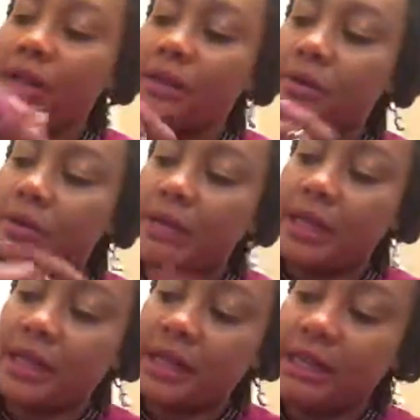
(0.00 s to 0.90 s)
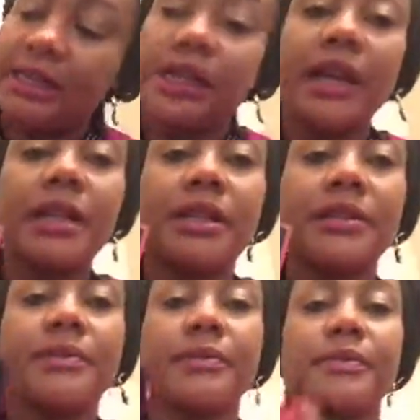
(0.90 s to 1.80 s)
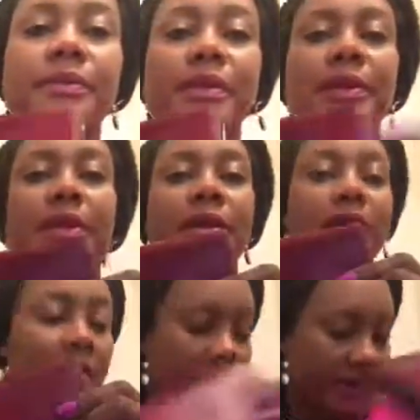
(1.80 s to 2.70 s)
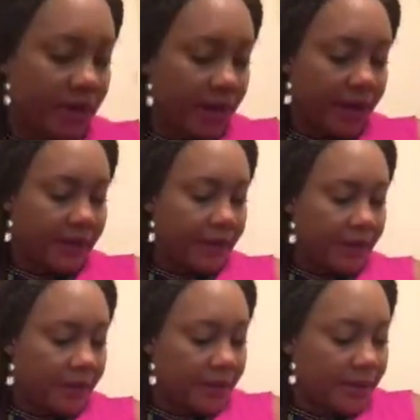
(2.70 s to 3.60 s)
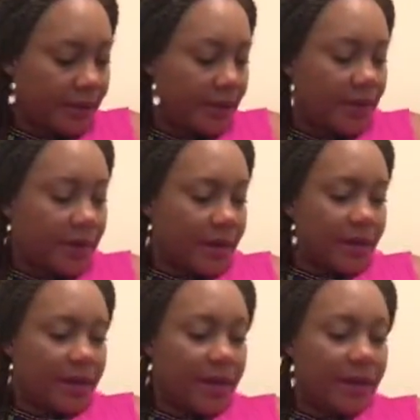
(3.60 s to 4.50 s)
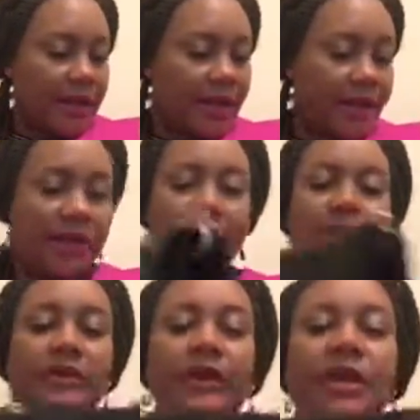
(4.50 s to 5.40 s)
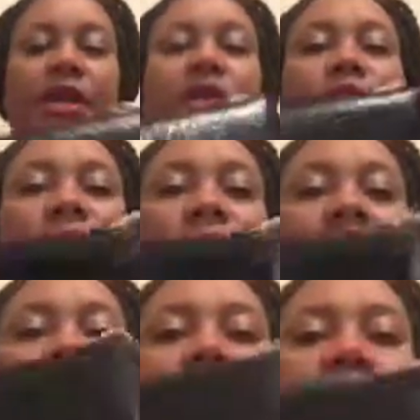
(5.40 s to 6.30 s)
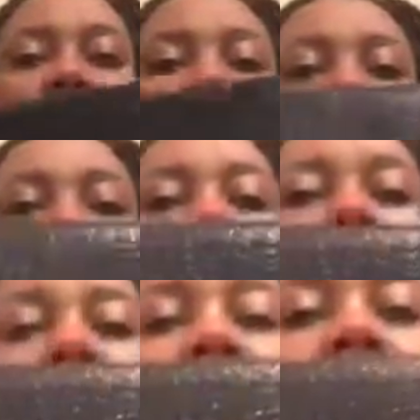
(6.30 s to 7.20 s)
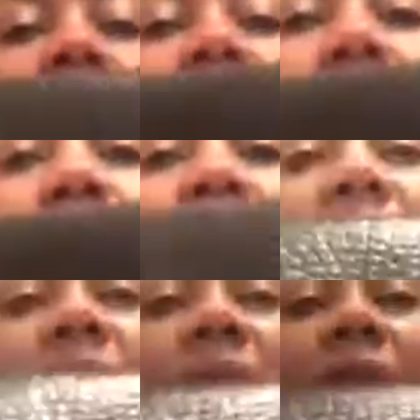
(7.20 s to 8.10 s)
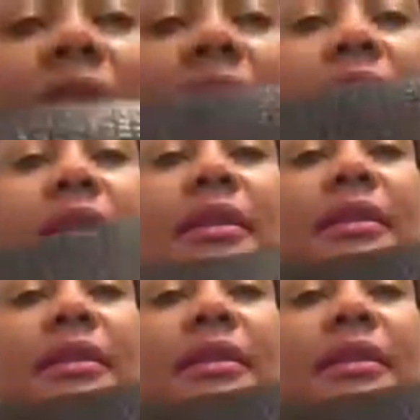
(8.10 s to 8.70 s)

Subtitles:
yellow leather inside. Very nice. And then I've got this vintage bag here, patent leather,